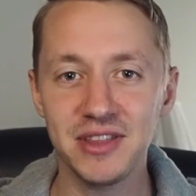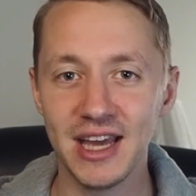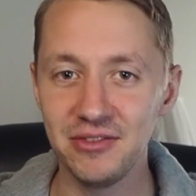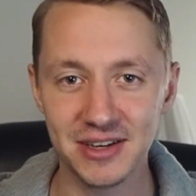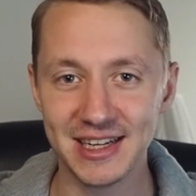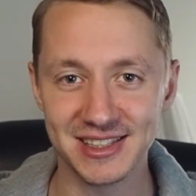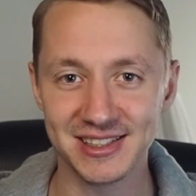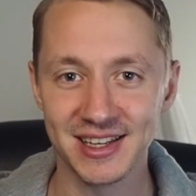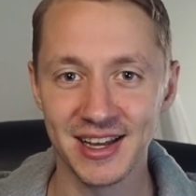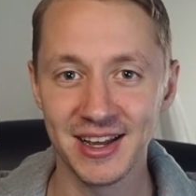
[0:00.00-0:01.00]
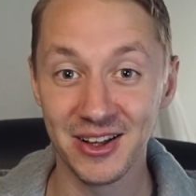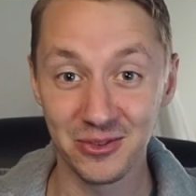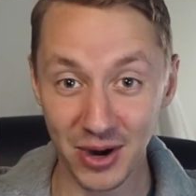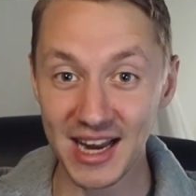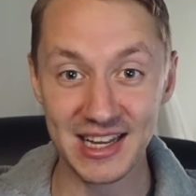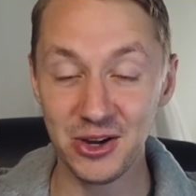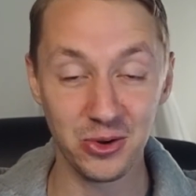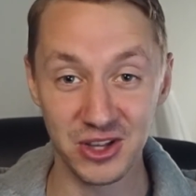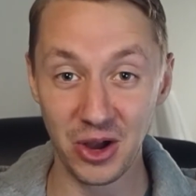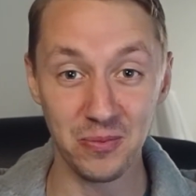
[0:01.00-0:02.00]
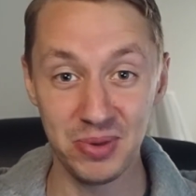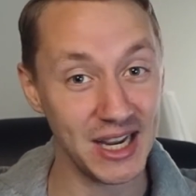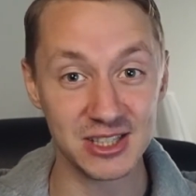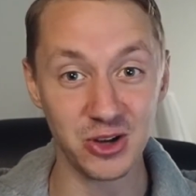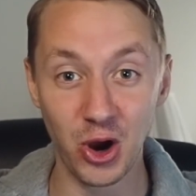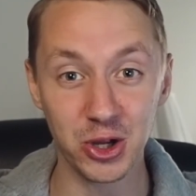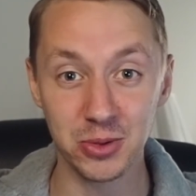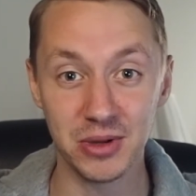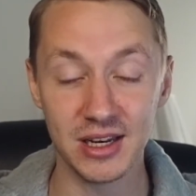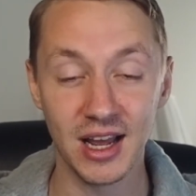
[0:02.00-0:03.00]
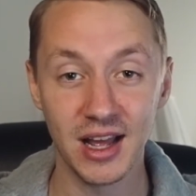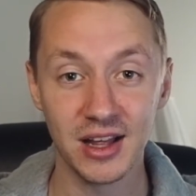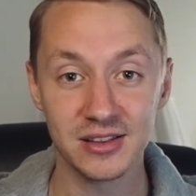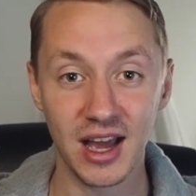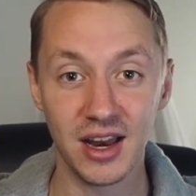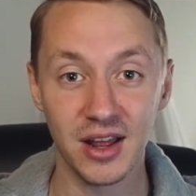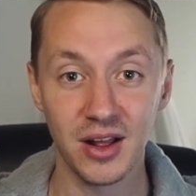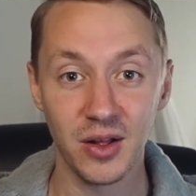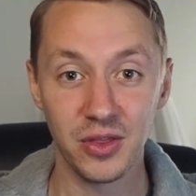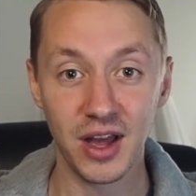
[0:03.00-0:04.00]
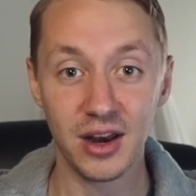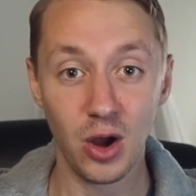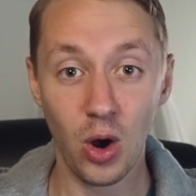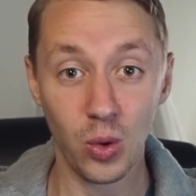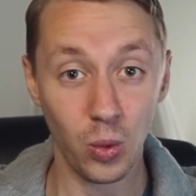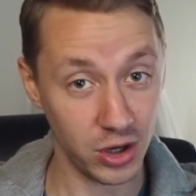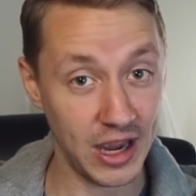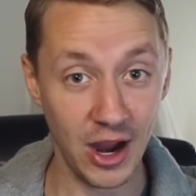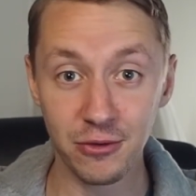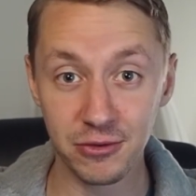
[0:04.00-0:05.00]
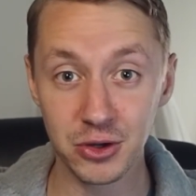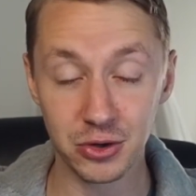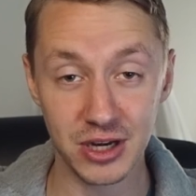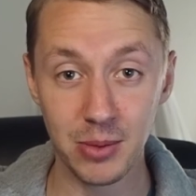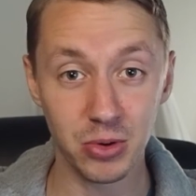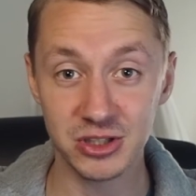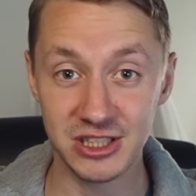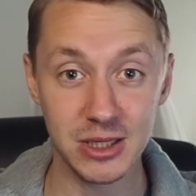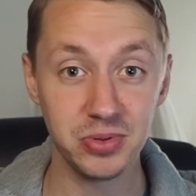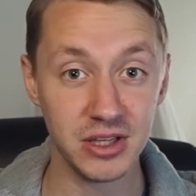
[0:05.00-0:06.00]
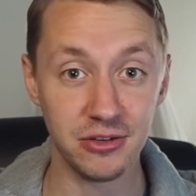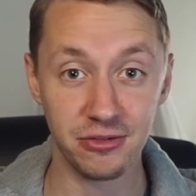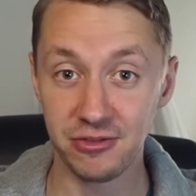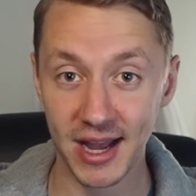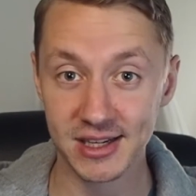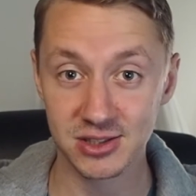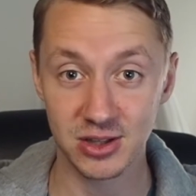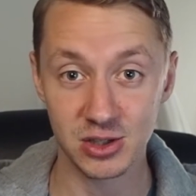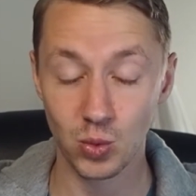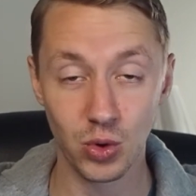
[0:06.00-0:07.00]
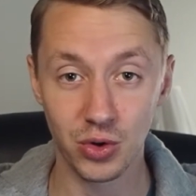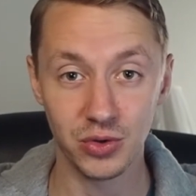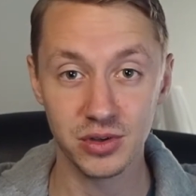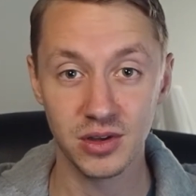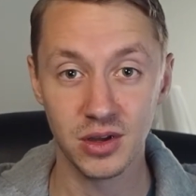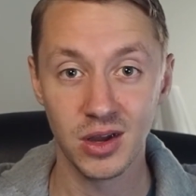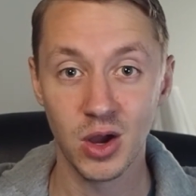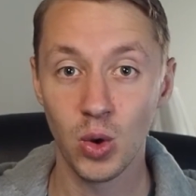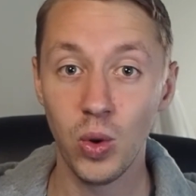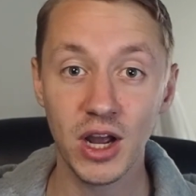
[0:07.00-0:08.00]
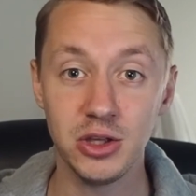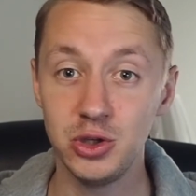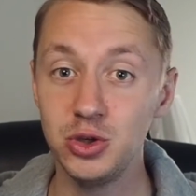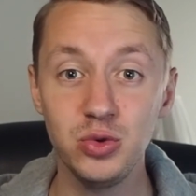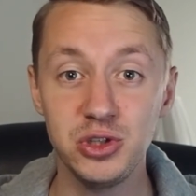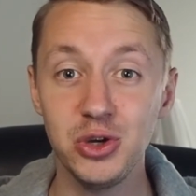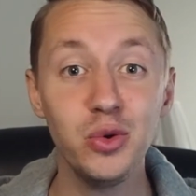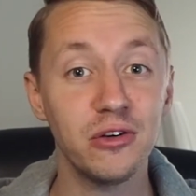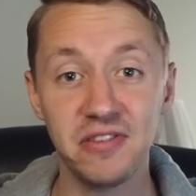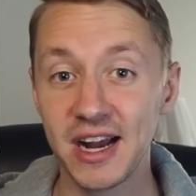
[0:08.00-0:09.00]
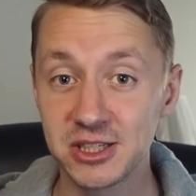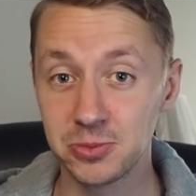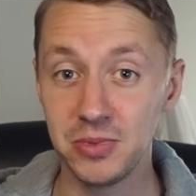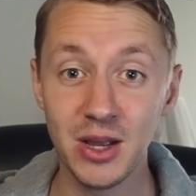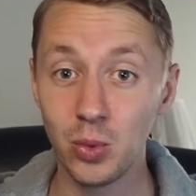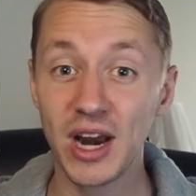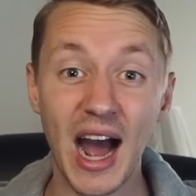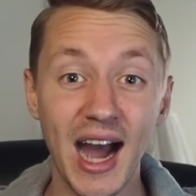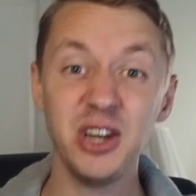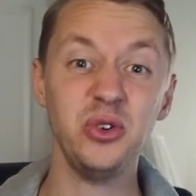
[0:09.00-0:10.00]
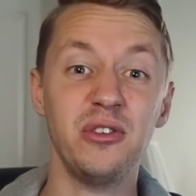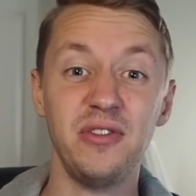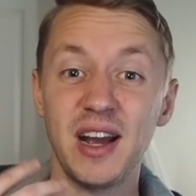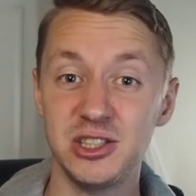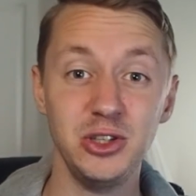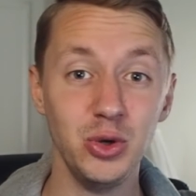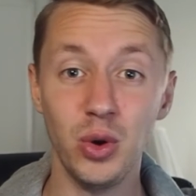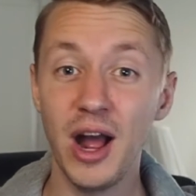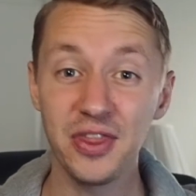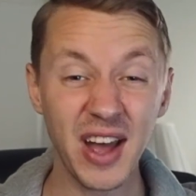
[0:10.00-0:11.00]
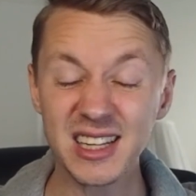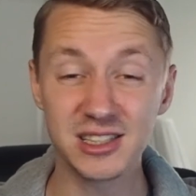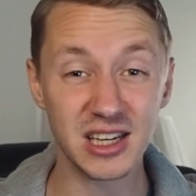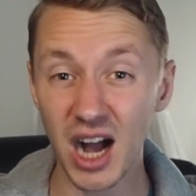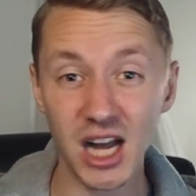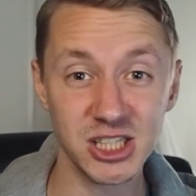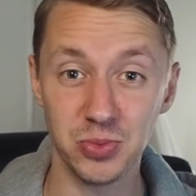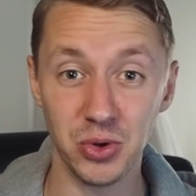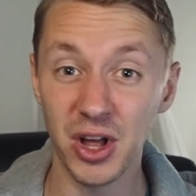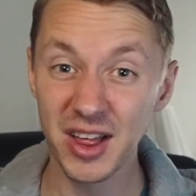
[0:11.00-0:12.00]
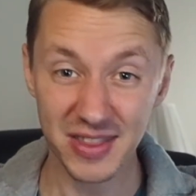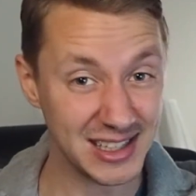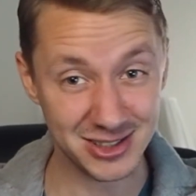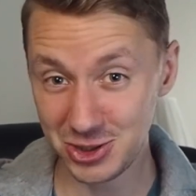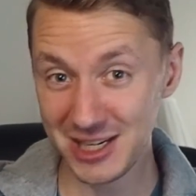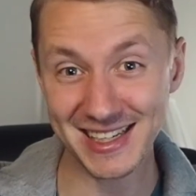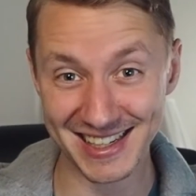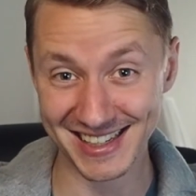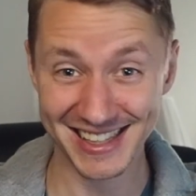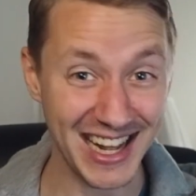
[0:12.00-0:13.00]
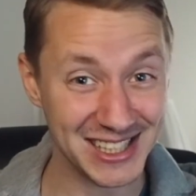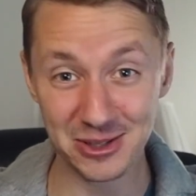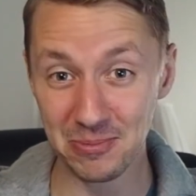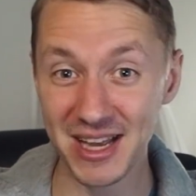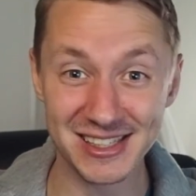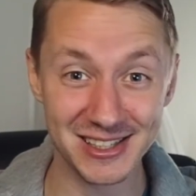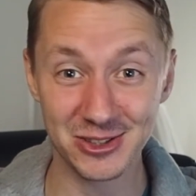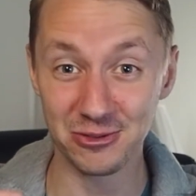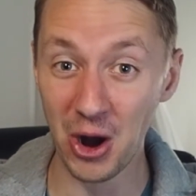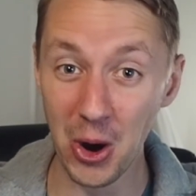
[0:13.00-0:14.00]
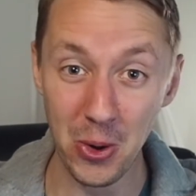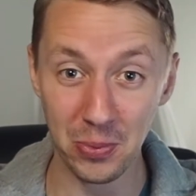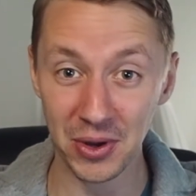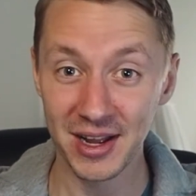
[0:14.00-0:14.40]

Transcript: the evidence right here. The biggest argument that that care for your neighbor deeply affects this world. What you do affects me, and what I do affects you. That's the gospel. That's Jesus. That's the message of hope.